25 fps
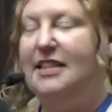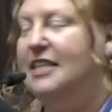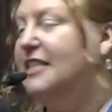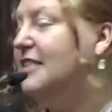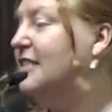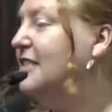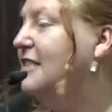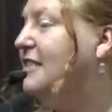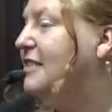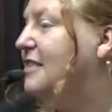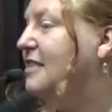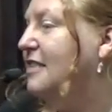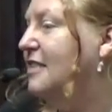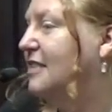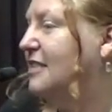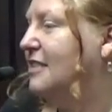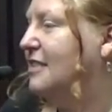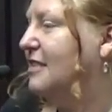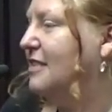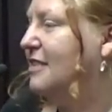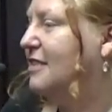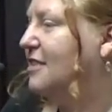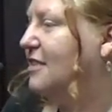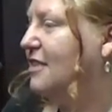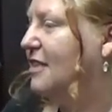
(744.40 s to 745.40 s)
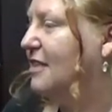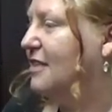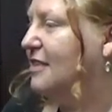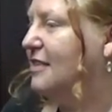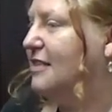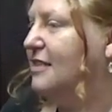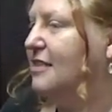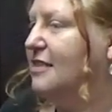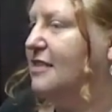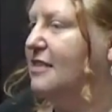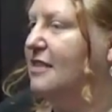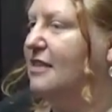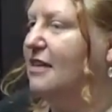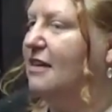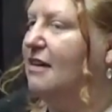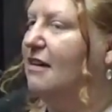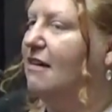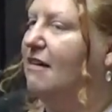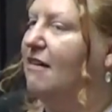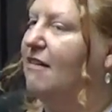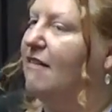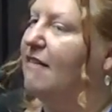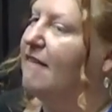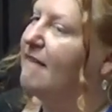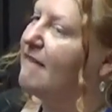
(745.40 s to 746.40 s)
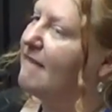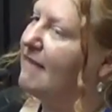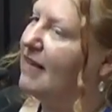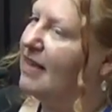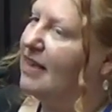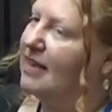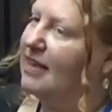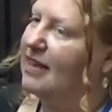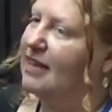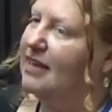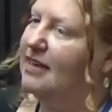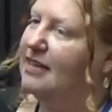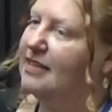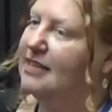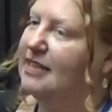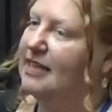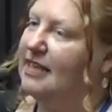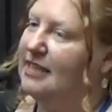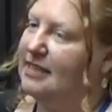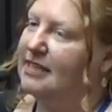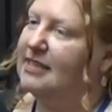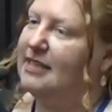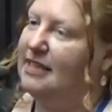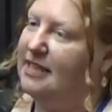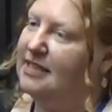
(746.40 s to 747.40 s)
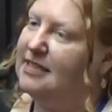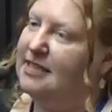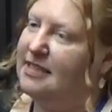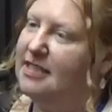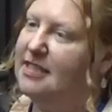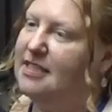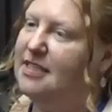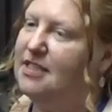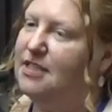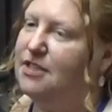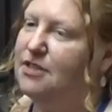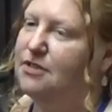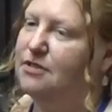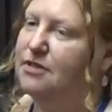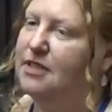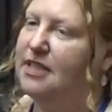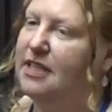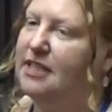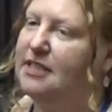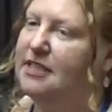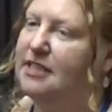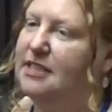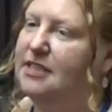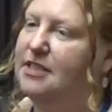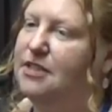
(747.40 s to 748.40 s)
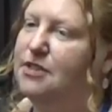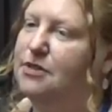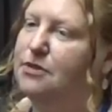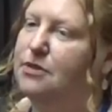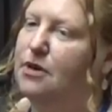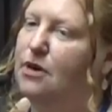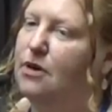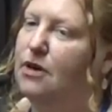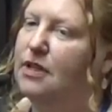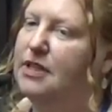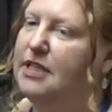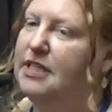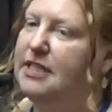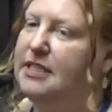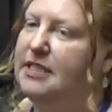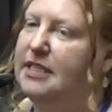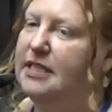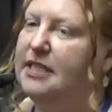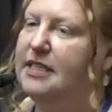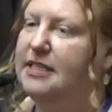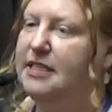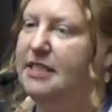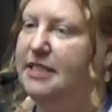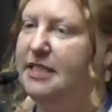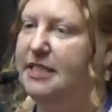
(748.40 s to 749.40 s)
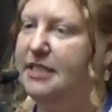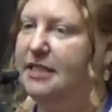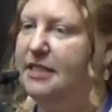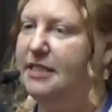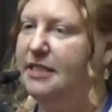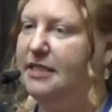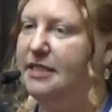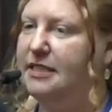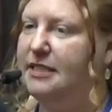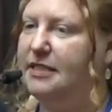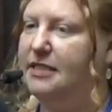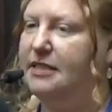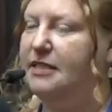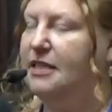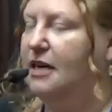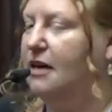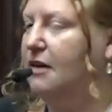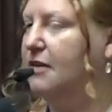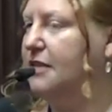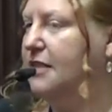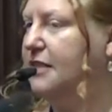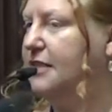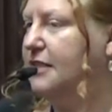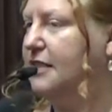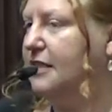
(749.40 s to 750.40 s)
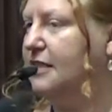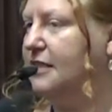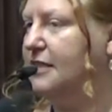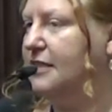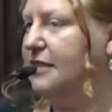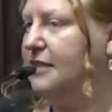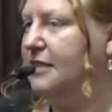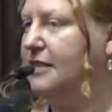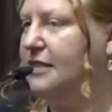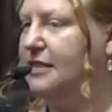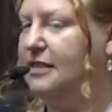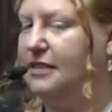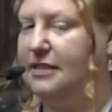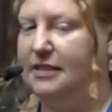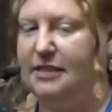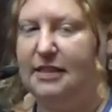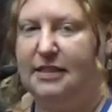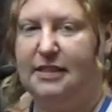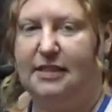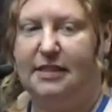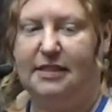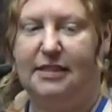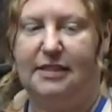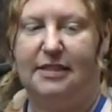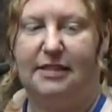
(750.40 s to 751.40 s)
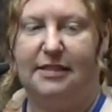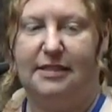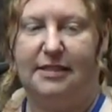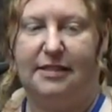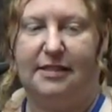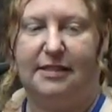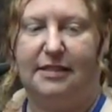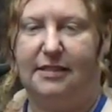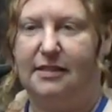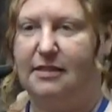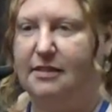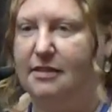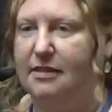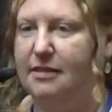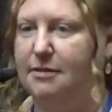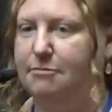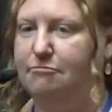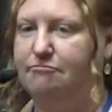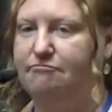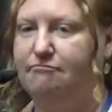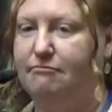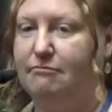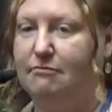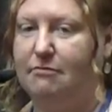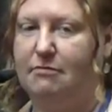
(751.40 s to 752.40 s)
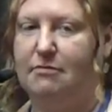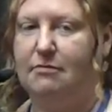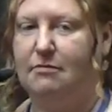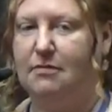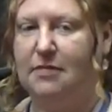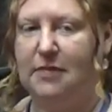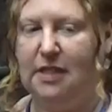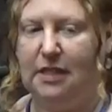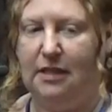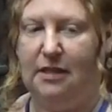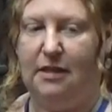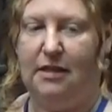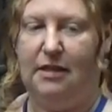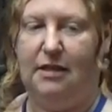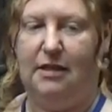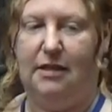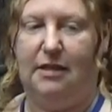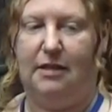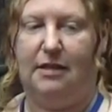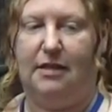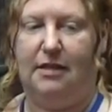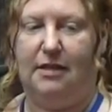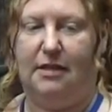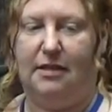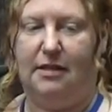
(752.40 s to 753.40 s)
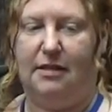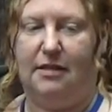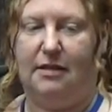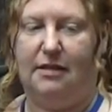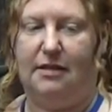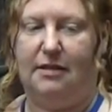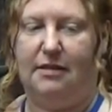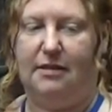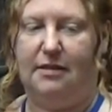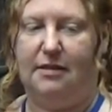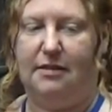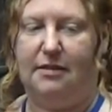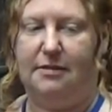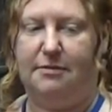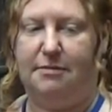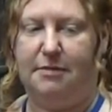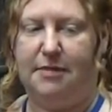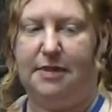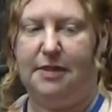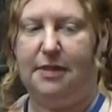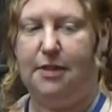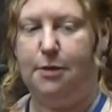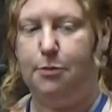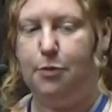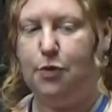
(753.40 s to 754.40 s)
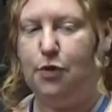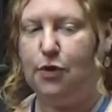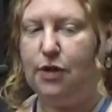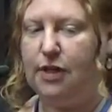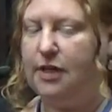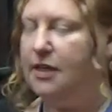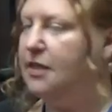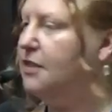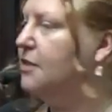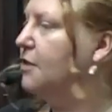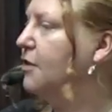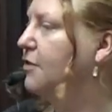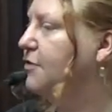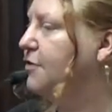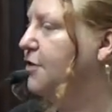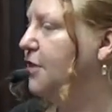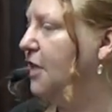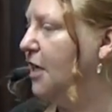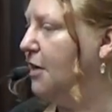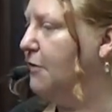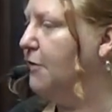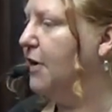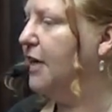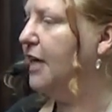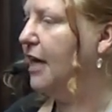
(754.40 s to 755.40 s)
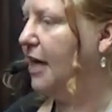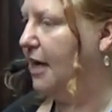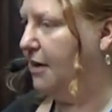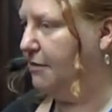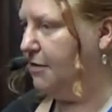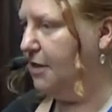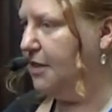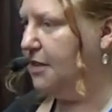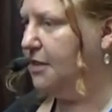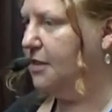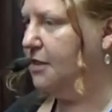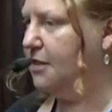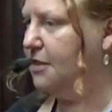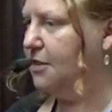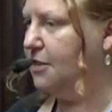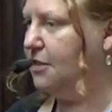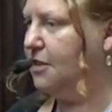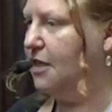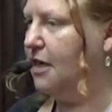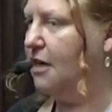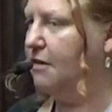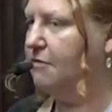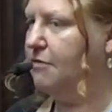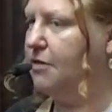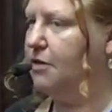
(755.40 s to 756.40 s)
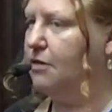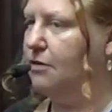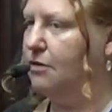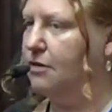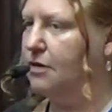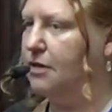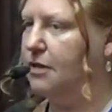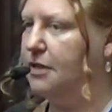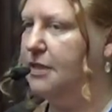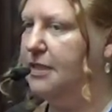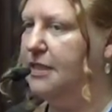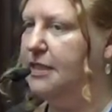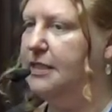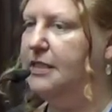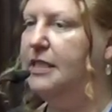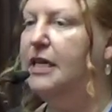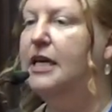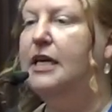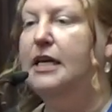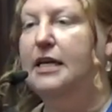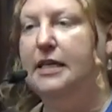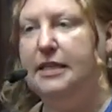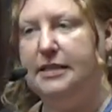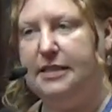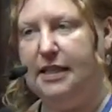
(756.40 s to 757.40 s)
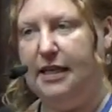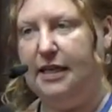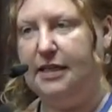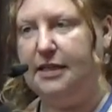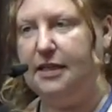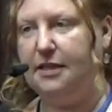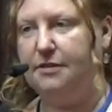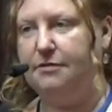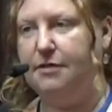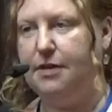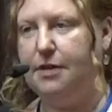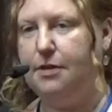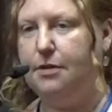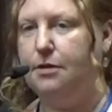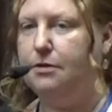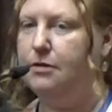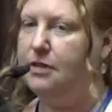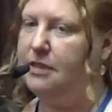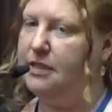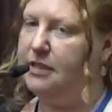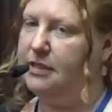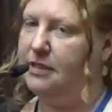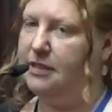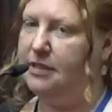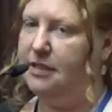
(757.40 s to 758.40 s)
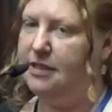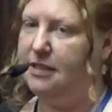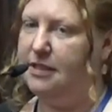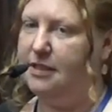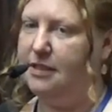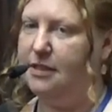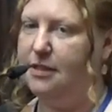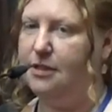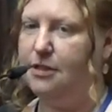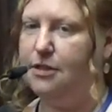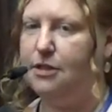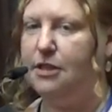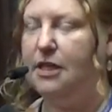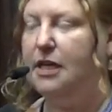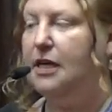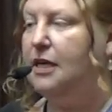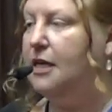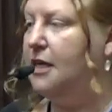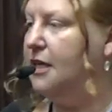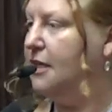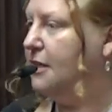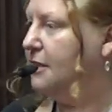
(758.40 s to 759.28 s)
This is it. It's just get into all these ideas. Downstairs there is the booklet of sharing heritage. Have a look on it. Take it with you. It's in English.